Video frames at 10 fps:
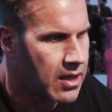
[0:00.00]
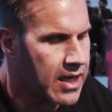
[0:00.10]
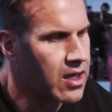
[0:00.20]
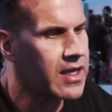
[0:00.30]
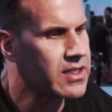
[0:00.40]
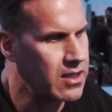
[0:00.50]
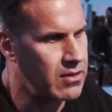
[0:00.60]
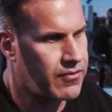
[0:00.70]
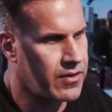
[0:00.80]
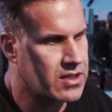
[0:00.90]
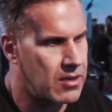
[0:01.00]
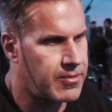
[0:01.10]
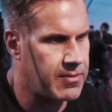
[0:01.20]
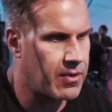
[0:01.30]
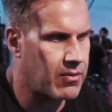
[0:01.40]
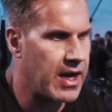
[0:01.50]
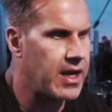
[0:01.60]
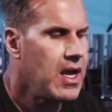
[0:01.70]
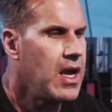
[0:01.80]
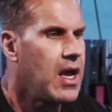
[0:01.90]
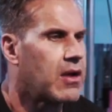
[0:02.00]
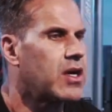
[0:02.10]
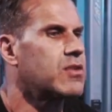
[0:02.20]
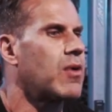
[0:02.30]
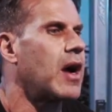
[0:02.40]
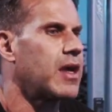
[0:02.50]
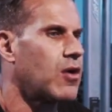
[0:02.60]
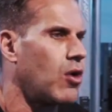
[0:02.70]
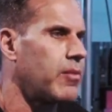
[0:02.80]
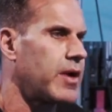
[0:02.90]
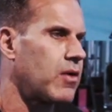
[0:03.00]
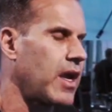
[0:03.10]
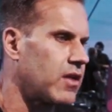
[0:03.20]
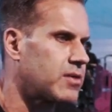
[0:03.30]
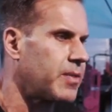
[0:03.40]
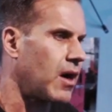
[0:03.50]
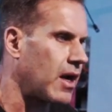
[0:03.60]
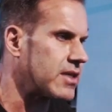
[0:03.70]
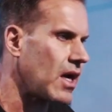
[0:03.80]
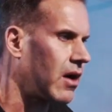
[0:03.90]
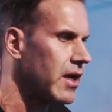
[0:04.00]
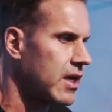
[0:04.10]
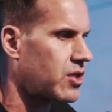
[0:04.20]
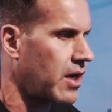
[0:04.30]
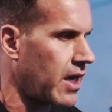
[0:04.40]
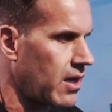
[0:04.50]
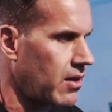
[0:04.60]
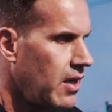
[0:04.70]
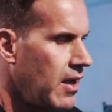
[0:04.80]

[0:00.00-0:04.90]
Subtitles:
It doesn't for some people, right? Because Ronnie Coleman, okay, let's be honest, how did he train?